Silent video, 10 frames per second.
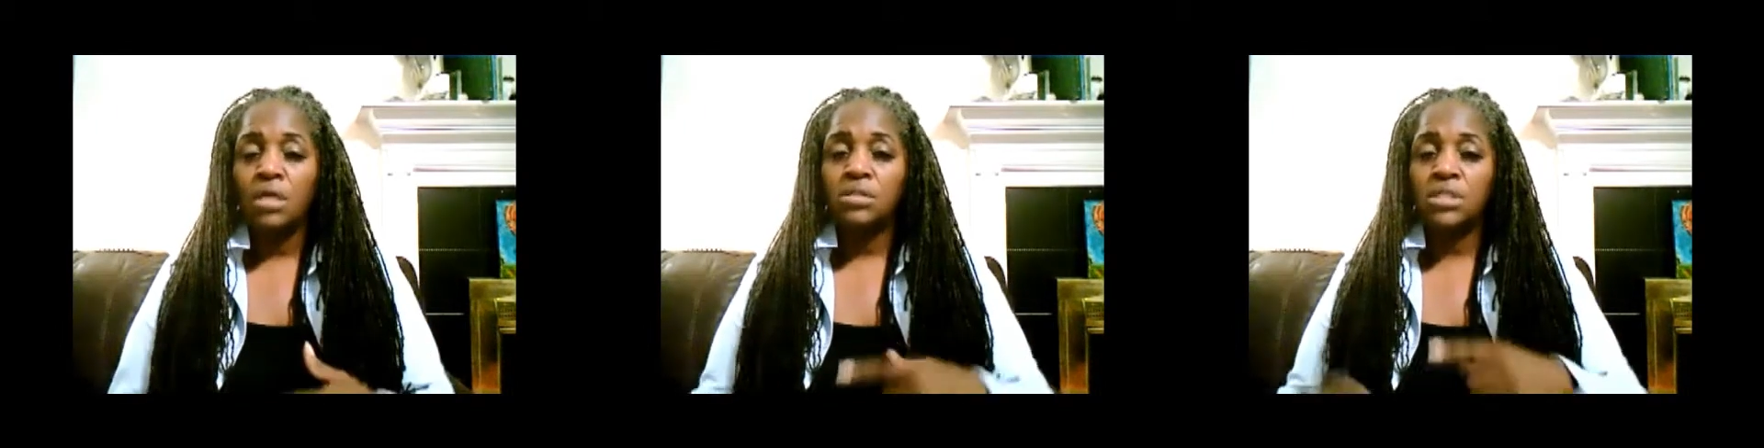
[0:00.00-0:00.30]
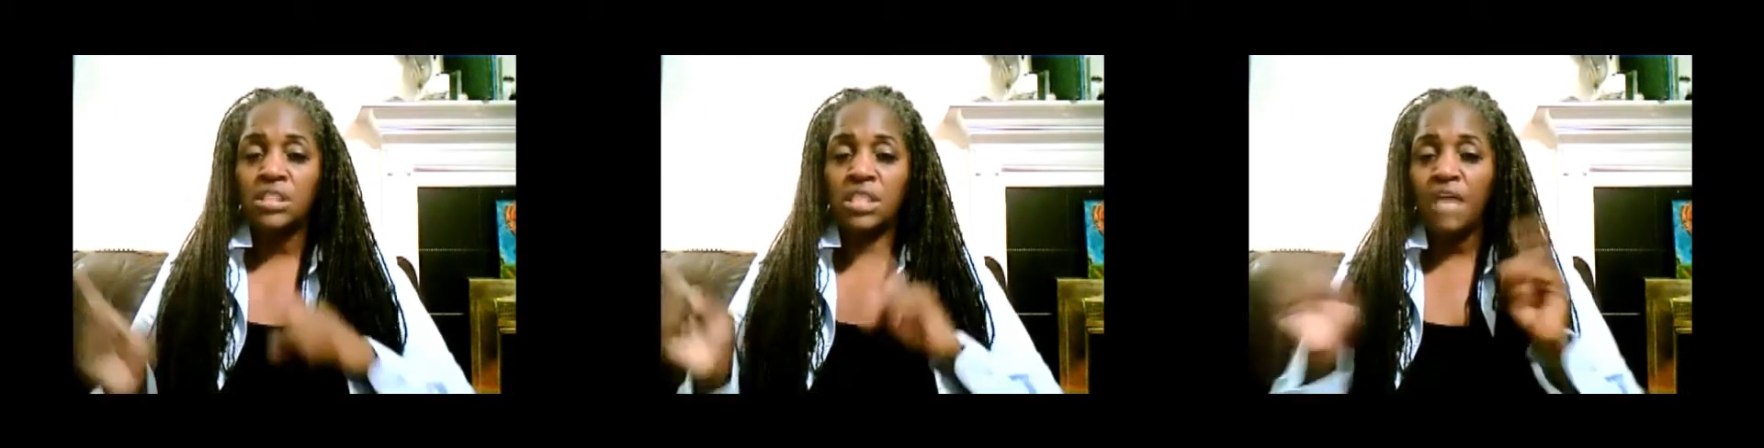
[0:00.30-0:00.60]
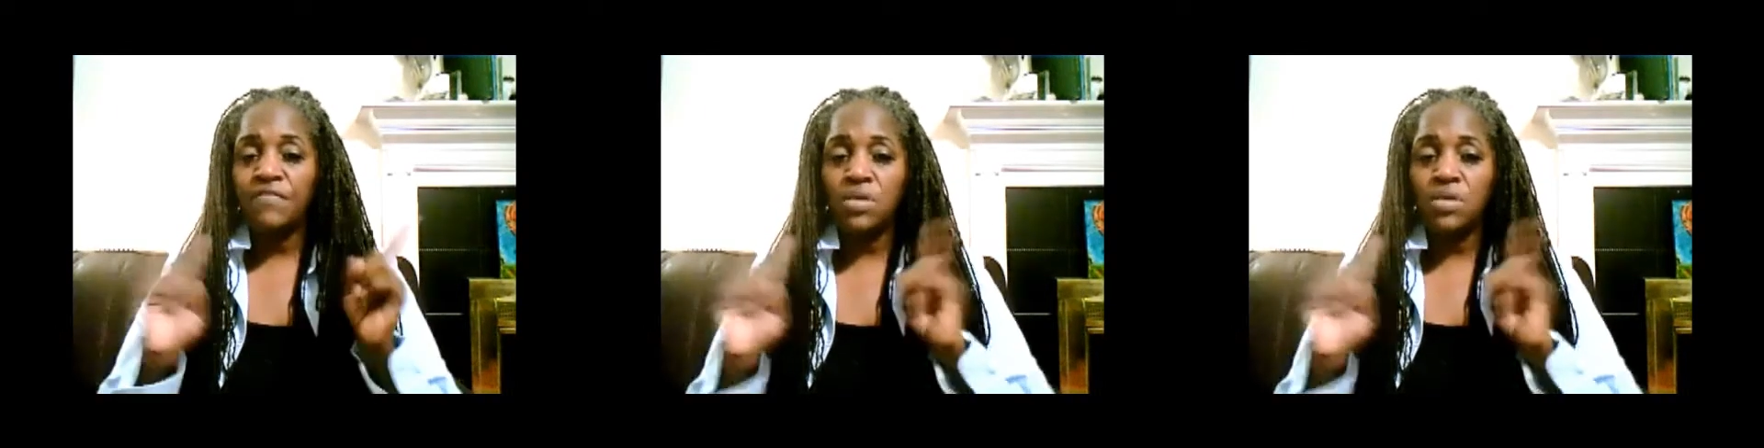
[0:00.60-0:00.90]
doesn't
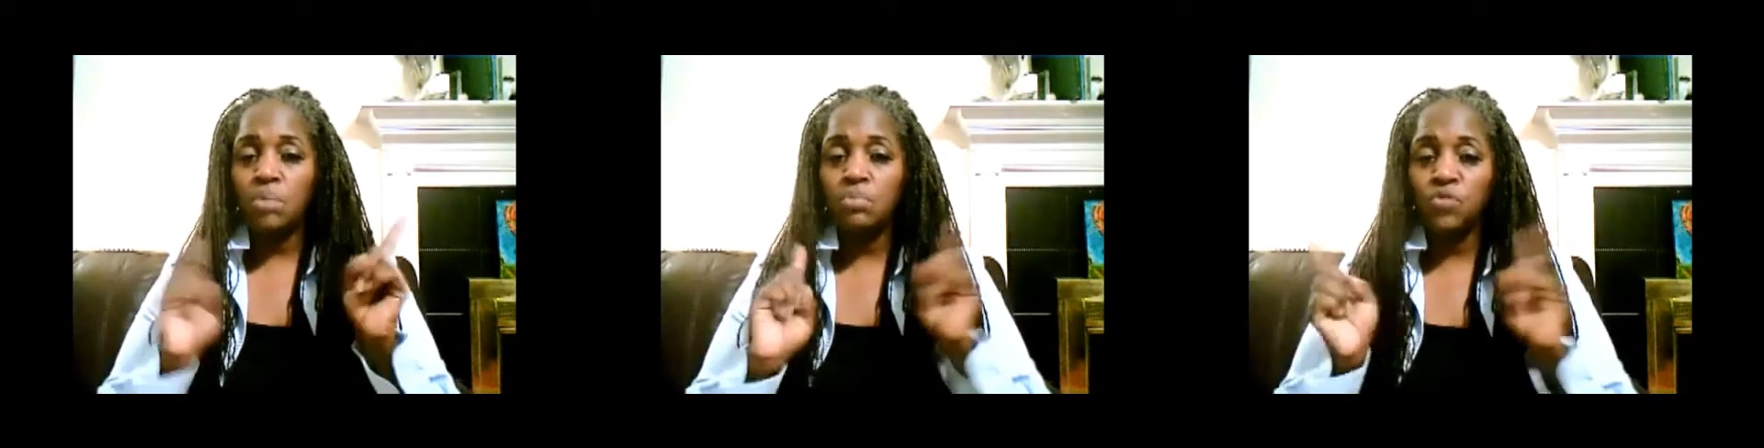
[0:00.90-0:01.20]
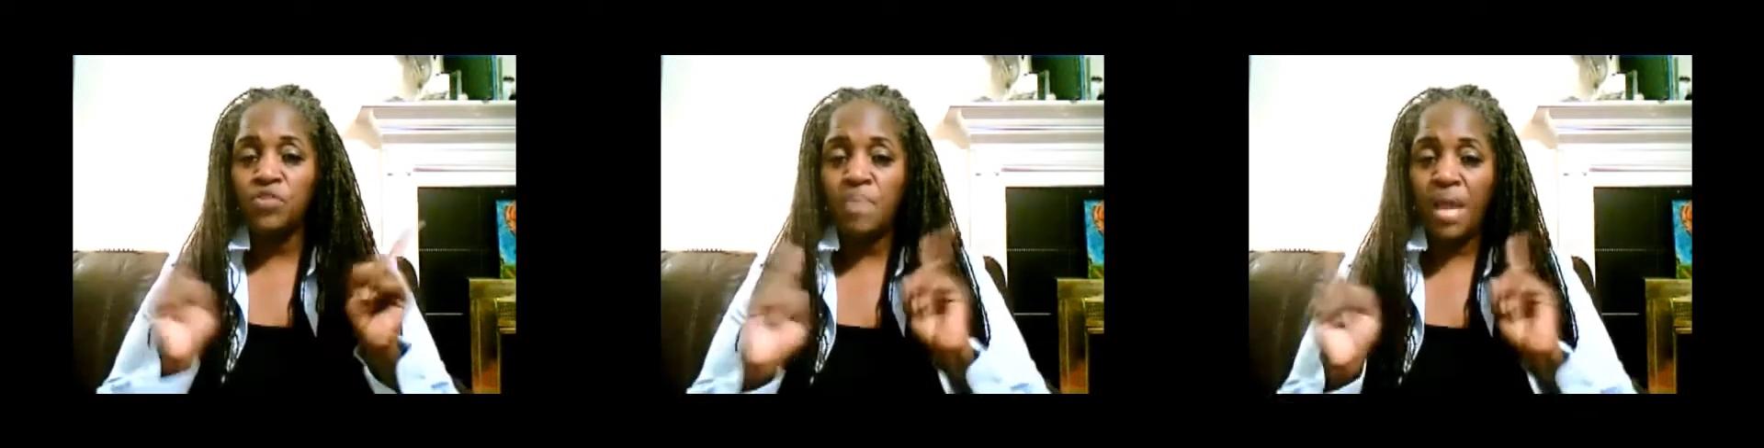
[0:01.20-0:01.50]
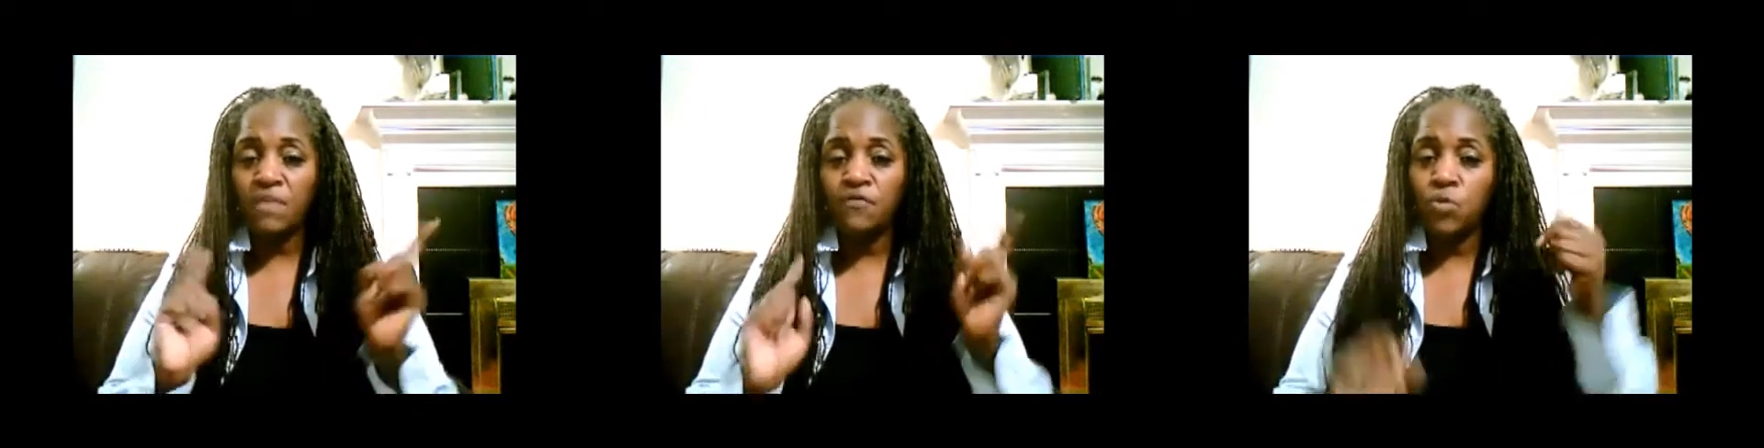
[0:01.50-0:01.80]
have anyone moving
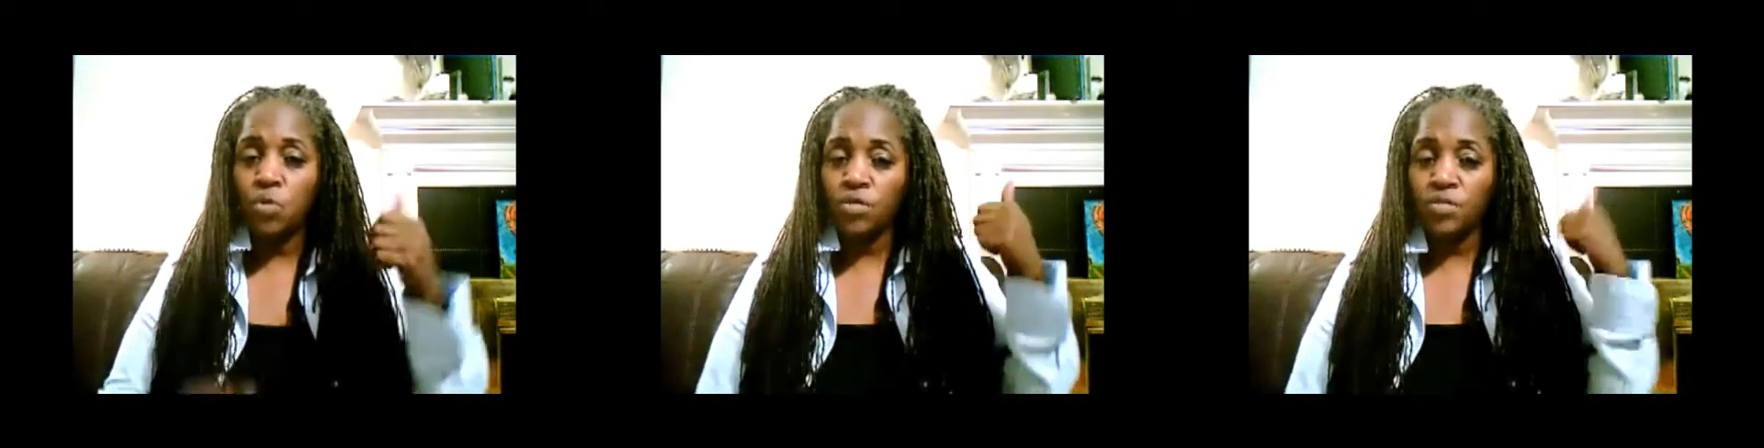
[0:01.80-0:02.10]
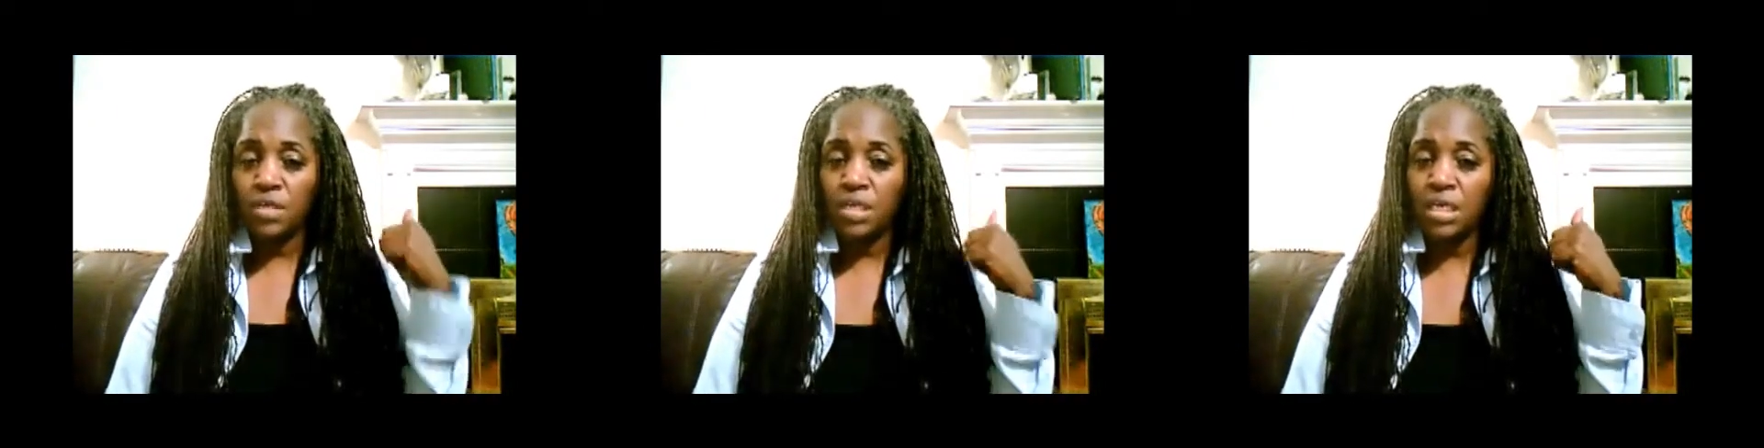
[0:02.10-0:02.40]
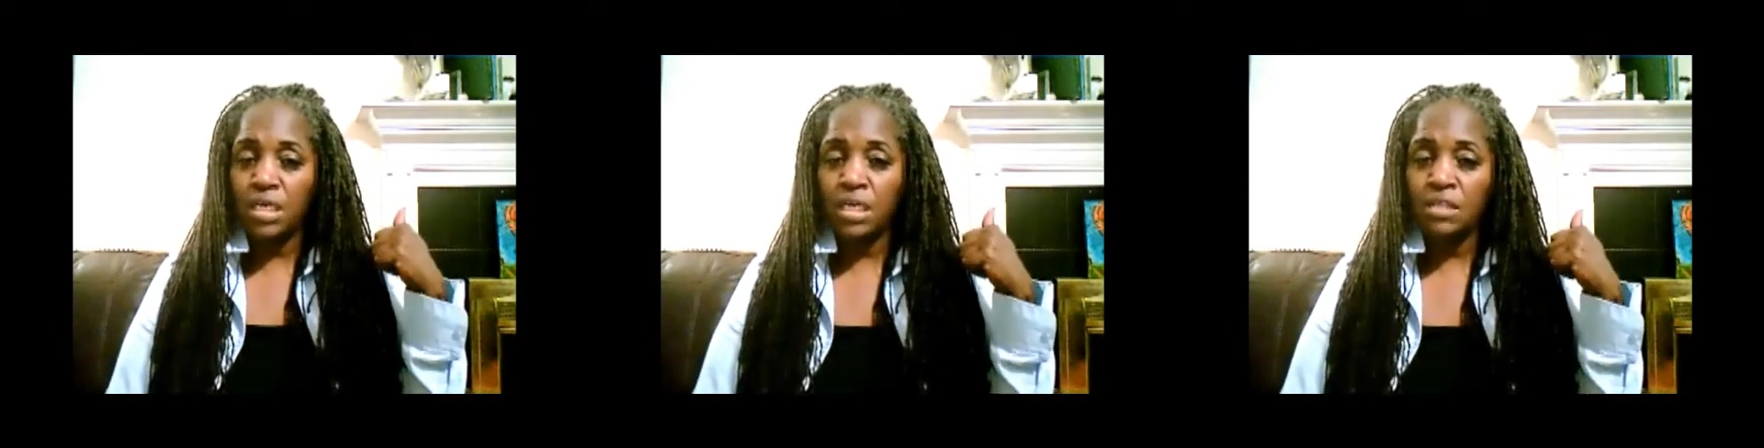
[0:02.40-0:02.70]
back and forth
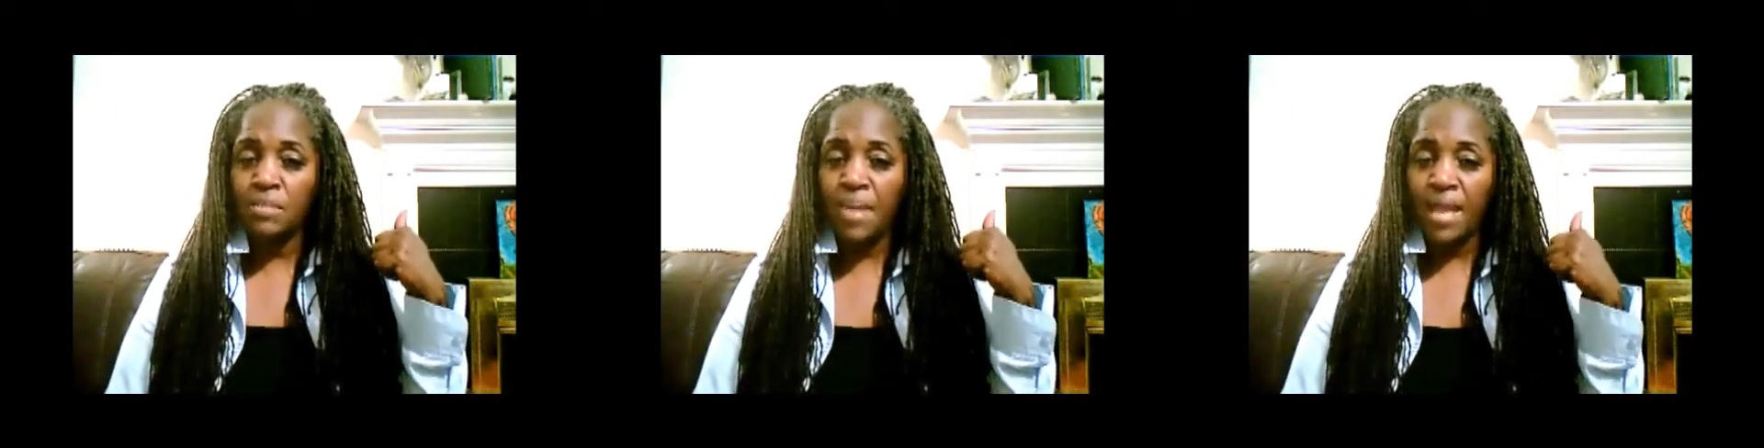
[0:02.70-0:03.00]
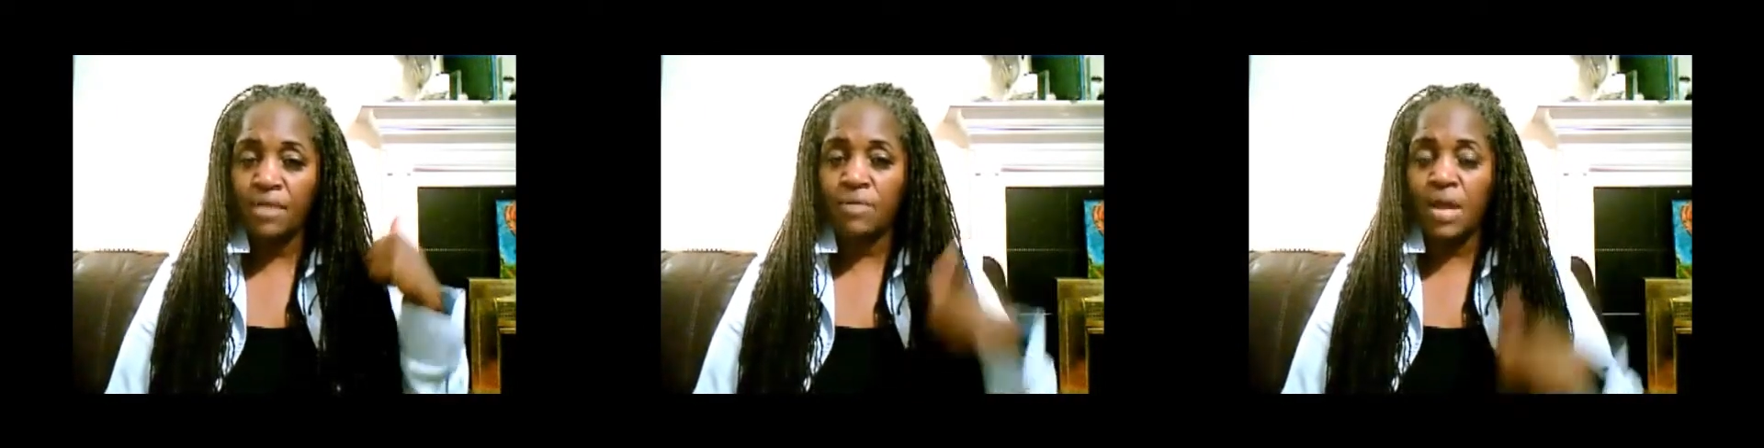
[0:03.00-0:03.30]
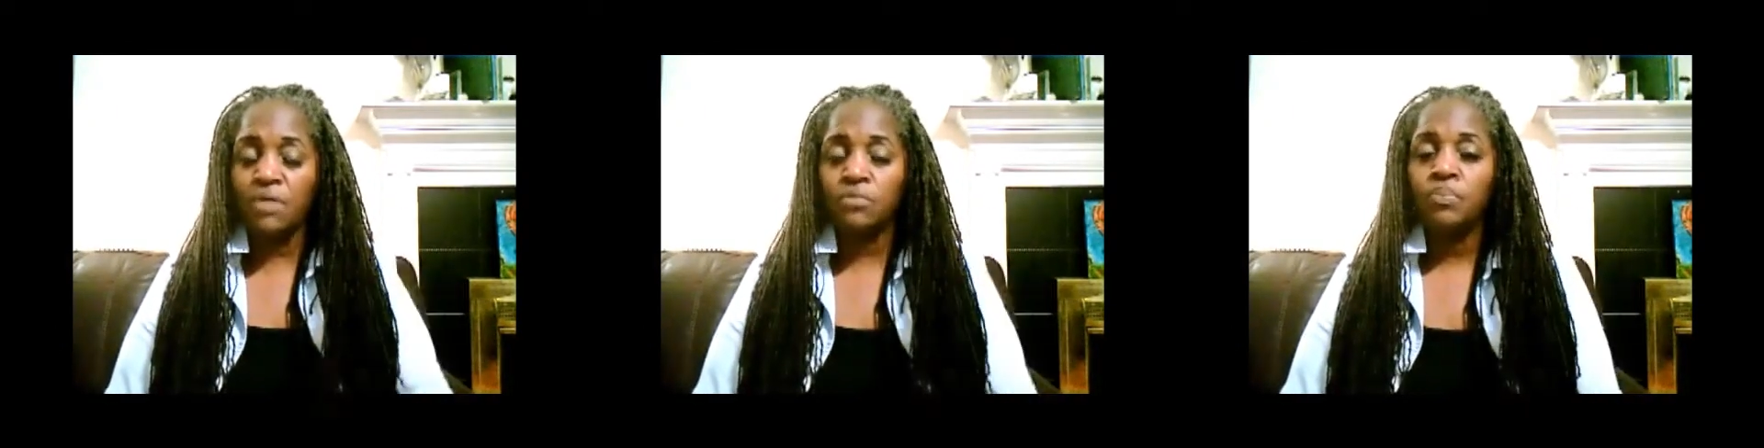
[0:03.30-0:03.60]
in the
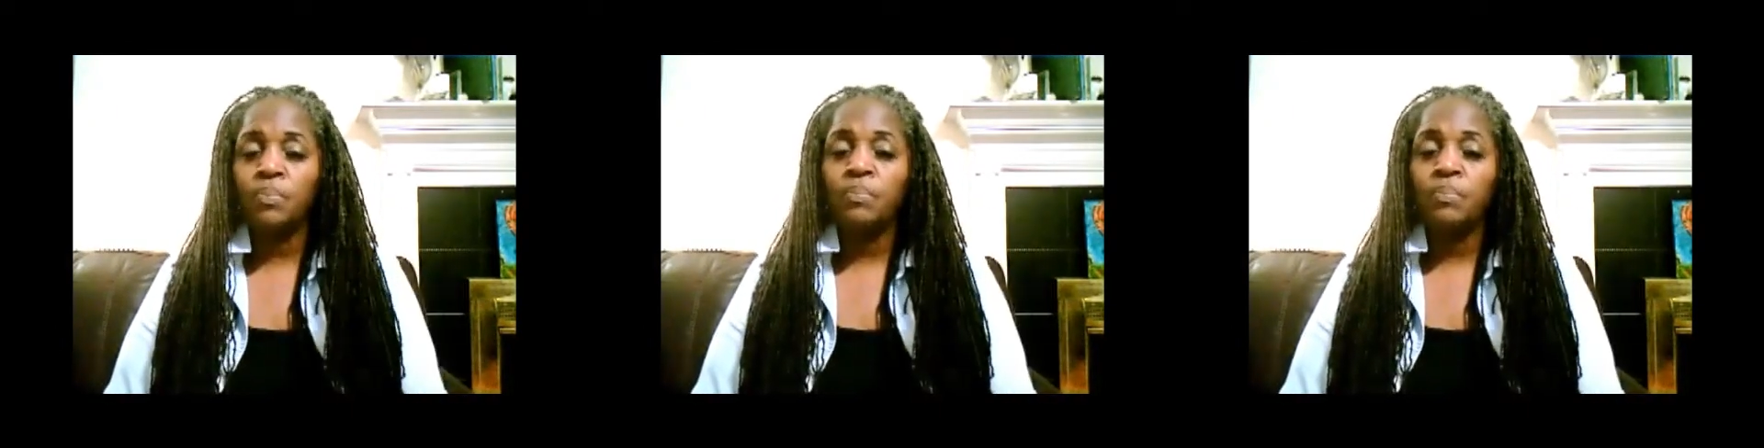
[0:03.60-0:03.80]
background.